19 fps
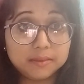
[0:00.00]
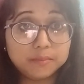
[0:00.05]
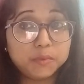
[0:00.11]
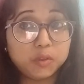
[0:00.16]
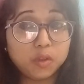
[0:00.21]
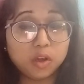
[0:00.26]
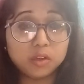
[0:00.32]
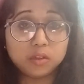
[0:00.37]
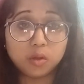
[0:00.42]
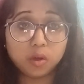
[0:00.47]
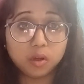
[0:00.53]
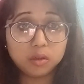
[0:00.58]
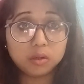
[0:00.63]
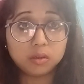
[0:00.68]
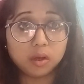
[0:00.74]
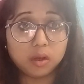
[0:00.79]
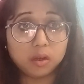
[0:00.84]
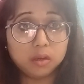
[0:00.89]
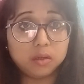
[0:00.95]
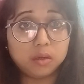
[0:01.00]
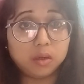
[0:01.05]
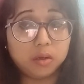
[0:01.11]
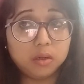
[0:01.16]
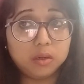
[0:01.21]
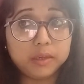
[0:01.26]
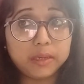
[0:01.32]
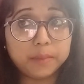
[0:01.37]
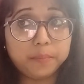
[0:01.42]
Not
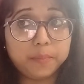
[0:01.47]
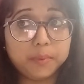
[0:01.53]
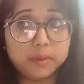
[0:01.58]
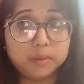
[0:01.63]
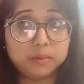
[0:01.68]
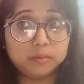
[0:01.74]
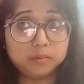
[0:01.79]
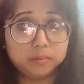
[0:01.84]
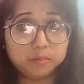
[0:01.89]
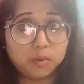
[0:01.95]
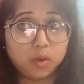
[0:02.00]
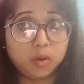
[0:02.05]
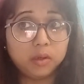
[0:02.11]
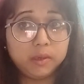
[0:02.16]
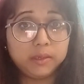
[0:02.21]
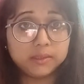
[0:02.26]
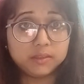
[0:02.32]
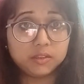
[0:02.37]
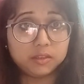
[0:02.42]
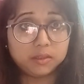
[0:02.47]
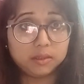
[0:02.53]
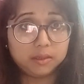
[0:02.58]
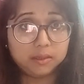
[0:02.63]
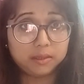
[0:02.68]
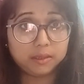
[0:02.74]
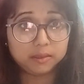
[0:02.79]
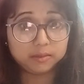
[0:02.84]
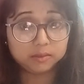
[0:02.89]
all
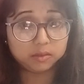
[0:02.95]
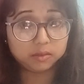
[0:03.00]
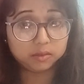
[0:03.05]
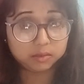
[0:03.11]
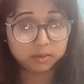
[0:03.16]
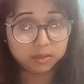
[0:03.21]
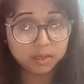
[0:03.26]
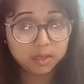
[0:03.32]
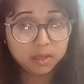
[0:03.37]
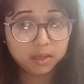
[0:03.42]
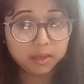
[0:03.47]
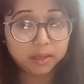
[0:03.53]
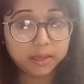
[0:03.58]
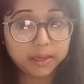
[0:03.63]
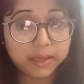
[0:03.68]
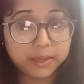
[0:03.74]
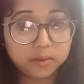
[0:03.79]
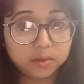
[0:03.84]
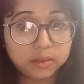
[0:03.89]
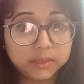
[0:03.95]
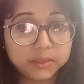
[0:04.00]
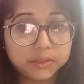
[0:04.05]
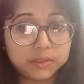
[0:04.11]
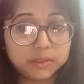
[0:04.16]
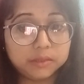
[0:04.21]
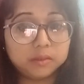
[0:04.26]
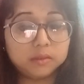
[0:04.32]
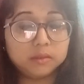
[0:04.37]
the
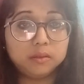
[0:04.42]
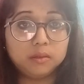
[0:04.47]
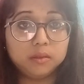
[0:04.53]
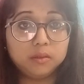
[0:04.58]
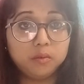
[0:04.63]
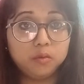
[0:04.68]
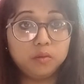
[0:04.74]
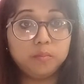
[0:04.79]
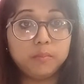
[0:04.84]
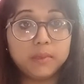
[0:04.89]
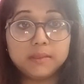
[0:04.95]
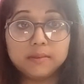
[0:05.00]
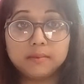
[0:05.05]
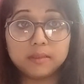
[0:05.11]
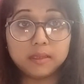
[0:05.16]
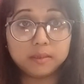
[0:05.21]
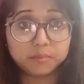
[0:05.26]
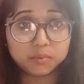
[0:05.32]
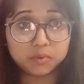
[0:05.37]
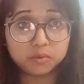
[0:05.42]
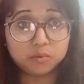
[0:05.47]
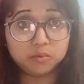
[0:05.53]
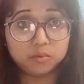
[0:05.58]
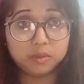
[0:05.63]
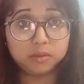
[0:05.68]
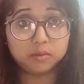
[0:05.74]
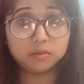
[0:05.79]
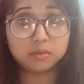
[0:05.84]
adolescent group, but
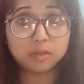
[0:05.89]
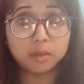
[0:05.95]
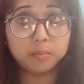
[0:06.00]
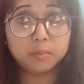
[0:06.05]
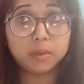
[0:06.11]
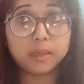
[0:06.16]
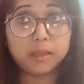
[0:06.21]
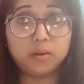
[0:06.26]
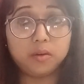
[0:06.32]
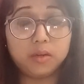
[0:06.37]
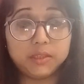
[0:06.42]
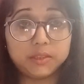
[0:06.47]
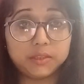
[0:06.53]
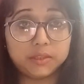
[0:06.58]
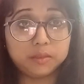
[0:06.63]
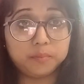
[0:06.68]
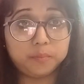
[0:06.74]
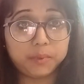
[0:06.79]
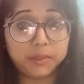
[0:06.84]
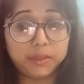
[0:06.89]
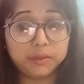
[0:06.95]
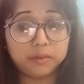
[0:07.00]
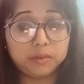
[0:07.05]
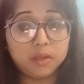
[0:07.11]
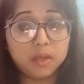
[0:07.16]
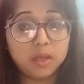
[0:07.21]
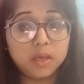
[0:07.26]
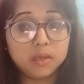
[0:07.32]
some adolescent
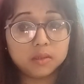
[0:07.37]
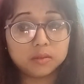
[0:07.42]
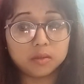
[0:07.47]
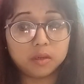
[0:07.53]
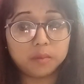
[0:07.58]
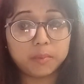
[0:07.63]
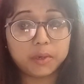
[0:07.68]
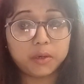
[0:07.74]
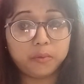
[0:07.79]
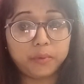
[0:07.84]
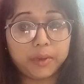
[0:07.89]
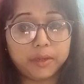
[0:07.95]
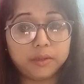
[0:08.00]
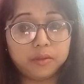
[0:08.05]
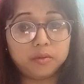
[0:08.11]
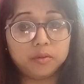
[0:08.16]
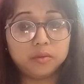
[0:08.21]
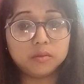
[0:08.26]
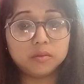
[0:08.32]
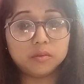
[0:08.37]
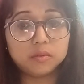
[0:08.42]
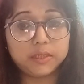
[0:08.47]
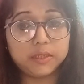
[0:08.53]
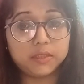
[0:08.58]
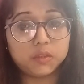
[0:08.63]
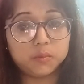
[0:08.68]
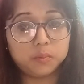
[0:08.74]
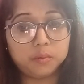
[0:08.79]
period, some are went through
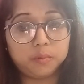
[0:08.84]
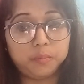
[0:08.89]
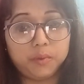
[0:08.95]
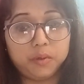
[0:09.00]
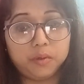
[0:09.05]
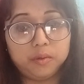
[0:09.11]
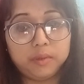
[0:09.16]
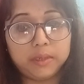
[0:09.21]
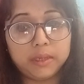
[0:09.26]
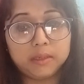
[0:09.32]
stressful period.